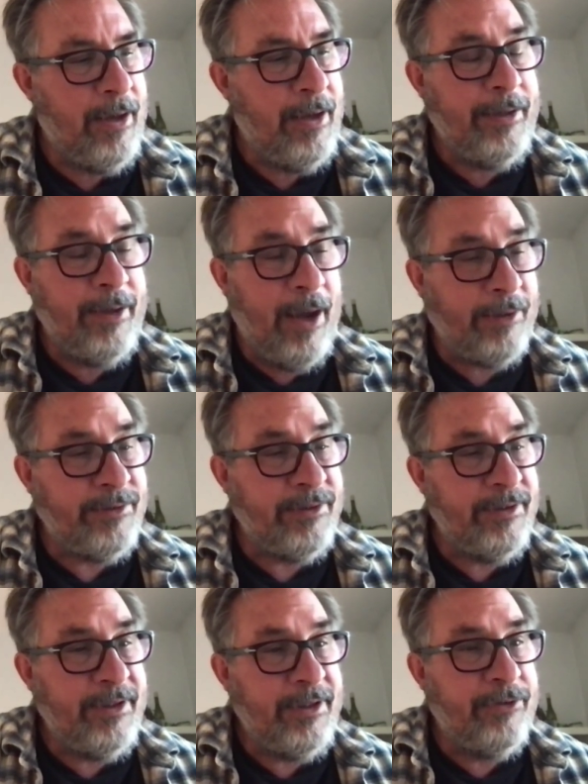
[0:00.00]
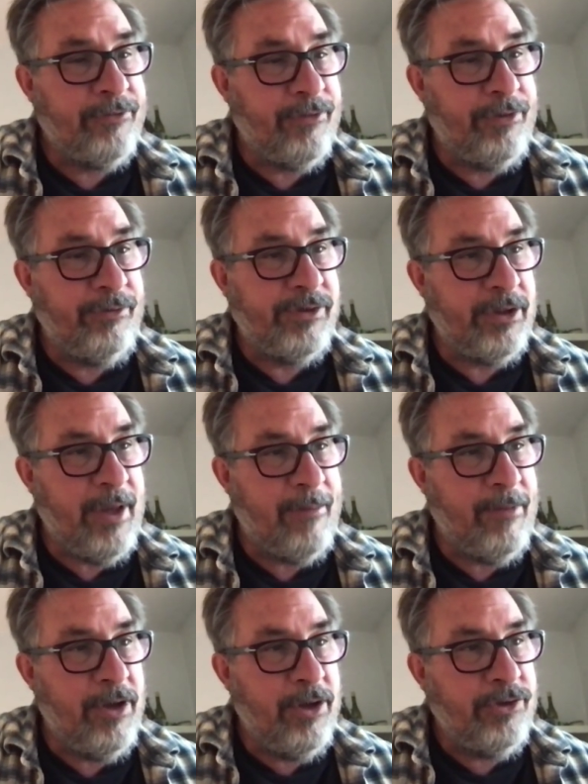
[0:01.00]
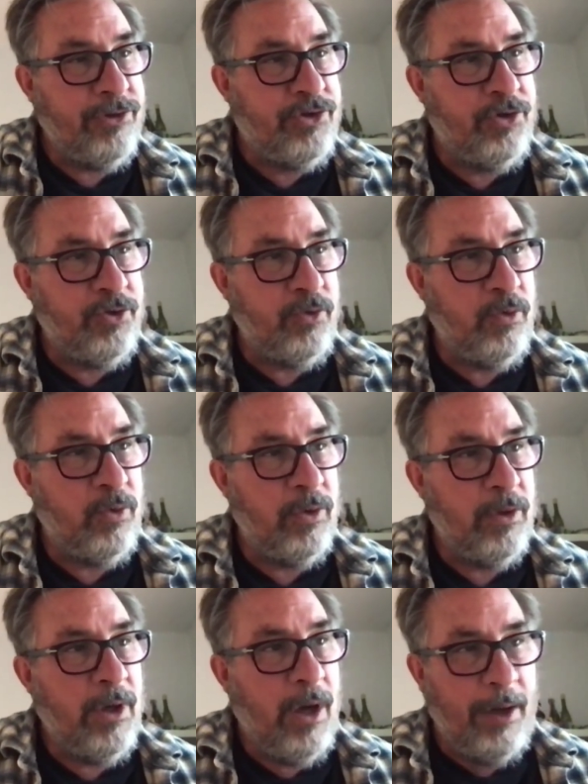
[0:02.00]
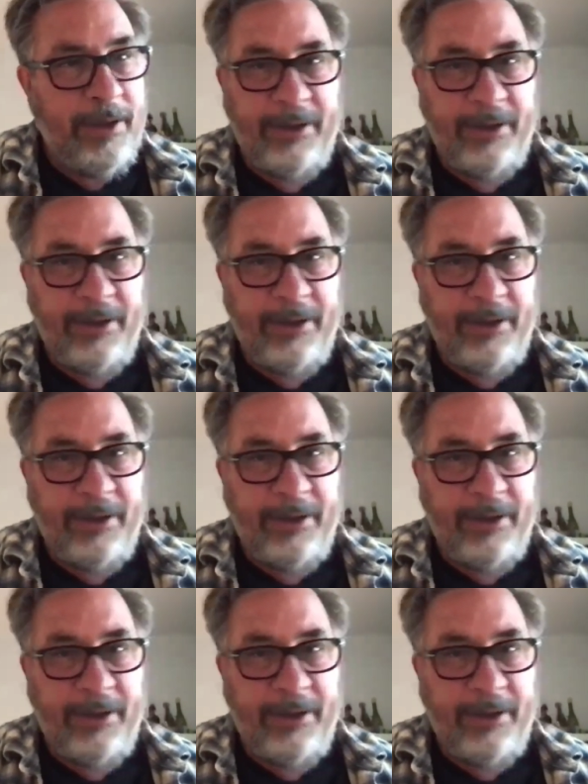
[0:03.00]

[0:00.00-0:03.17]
not introducing them to an